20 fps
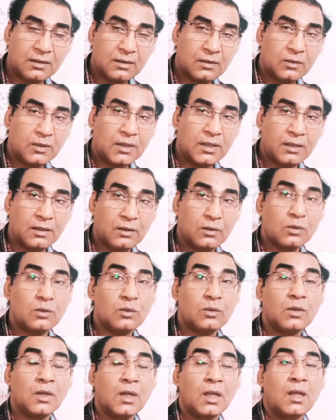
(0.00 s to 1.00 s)
Okay,
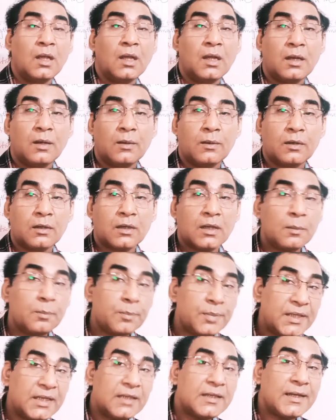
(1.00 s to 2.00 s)

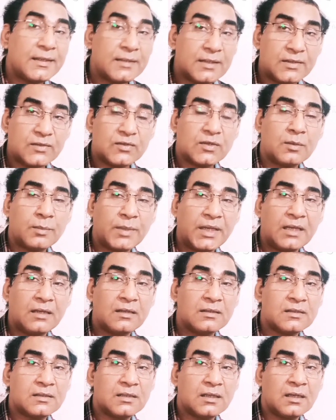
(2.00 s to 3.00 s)
complete digestion
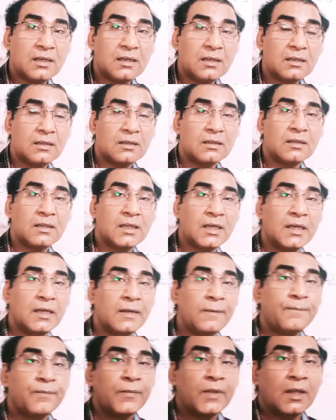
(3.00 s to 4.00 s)
means
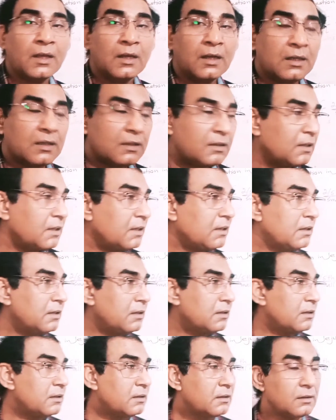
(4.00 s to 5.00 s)
the
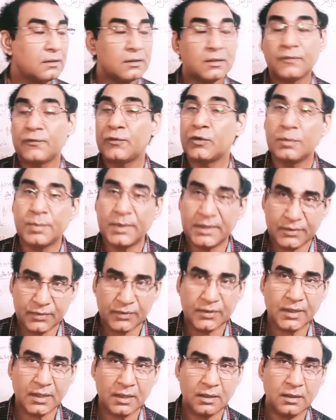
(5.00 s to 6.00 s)
the food
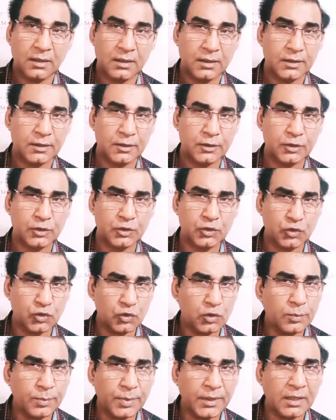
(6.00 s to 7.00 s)
material
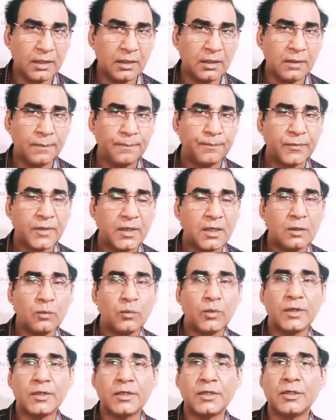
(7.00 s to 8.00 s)
should be
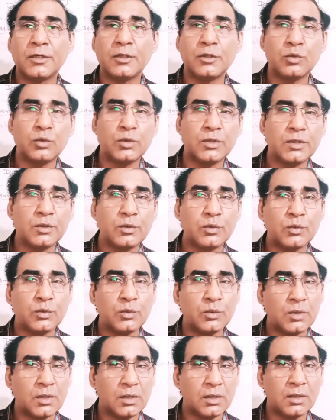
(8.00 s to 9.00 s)
converted
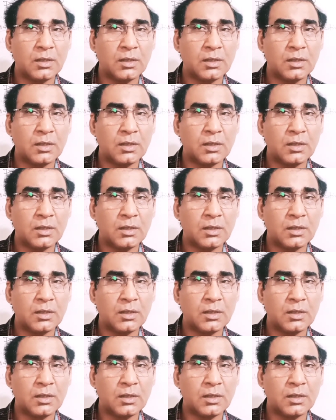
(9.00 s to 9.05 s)
into